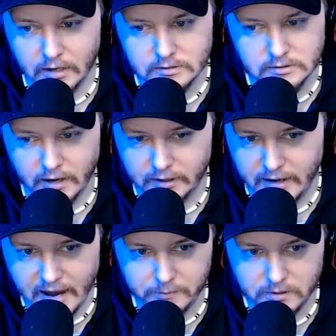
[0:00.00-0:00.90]
It's not going to
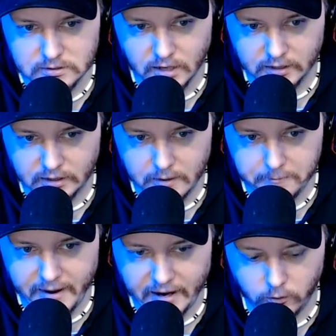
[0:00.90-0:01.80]
happen. He's not going to come
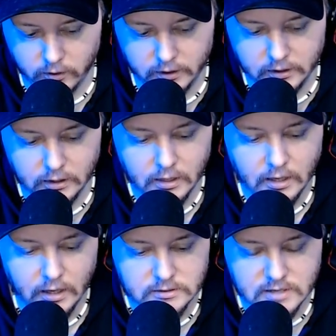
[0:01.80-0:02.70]
back, really.
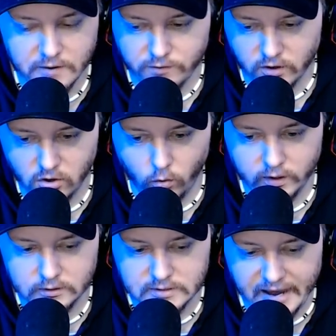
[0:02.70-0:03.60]
It's never
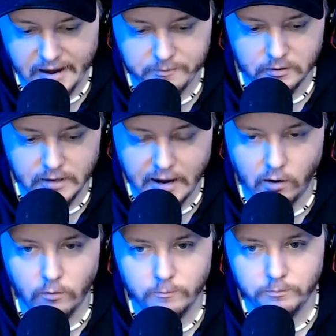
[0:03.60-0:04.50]
going to happen
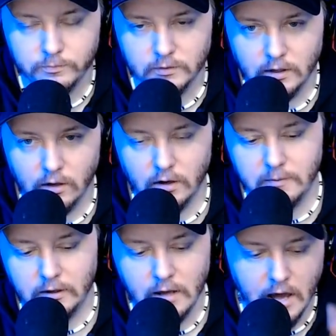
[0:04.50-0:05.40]
now. You know what I
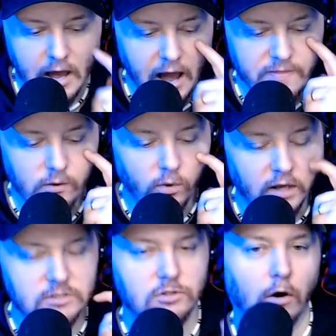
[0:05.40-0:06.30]
mean? I think when I
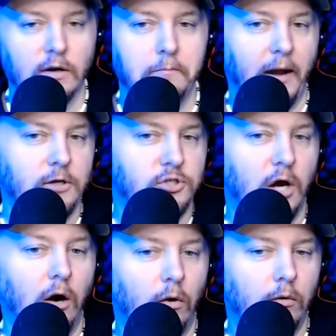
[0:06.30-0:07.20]
started my
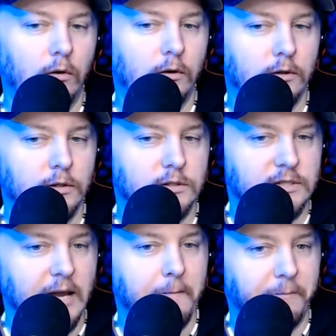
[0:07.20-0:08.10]
show,
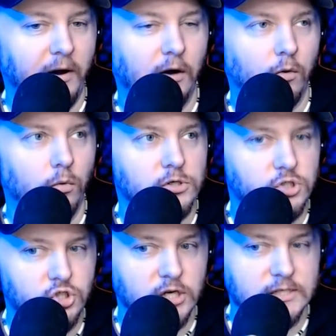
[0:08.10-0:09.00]
CM Punk was
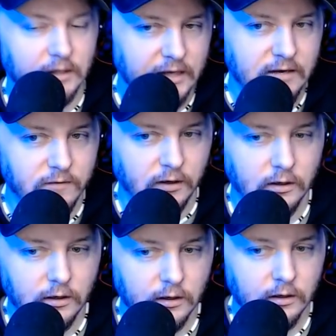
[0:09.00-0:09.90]
just leaving
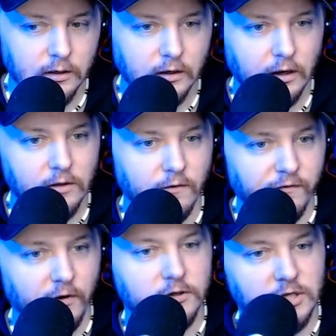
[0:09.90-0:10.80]
in the
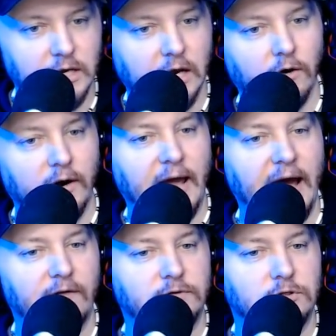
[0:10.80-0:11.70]
first year and a
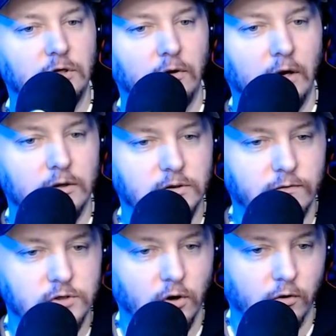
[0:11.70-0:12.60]
half to 2 years of the
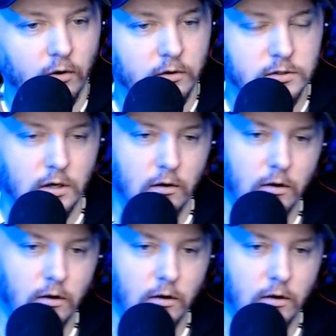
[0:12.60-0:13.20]
Joe Cronin show.